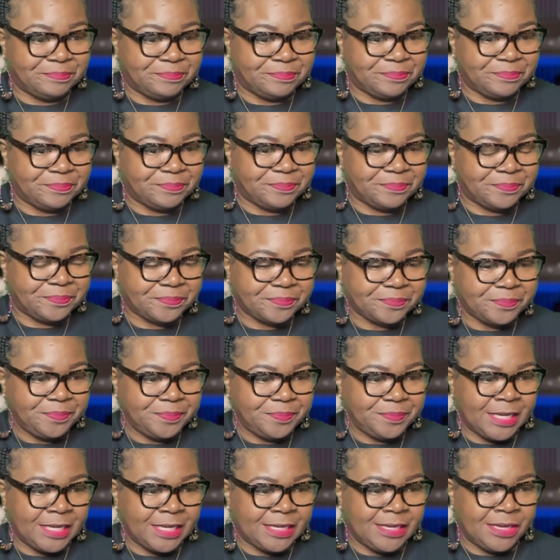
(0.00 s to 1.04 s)
I just
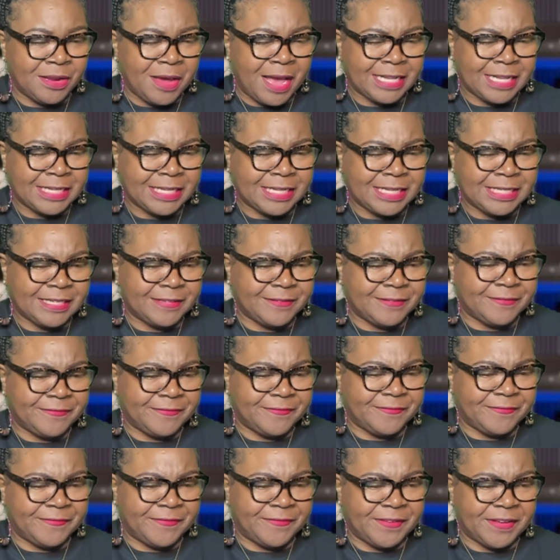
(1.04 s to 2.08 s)
feel like we
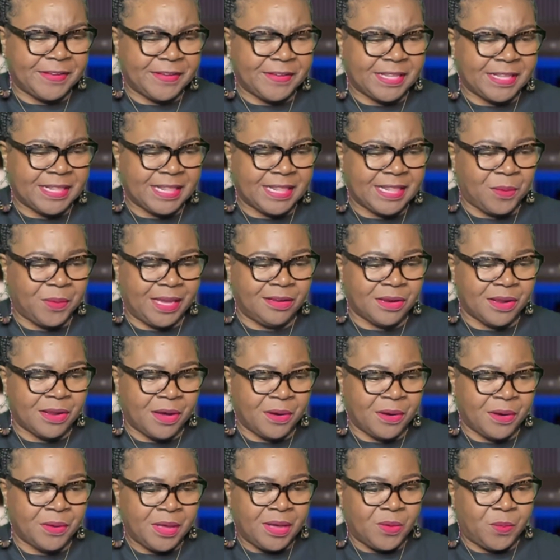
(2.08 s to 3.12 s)

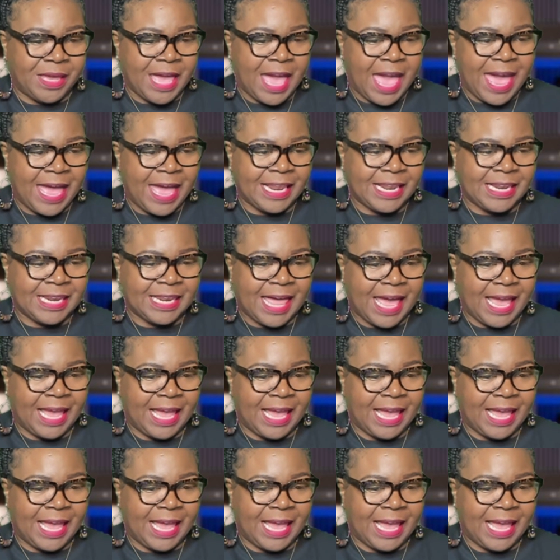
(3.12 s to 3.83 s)
hadn't like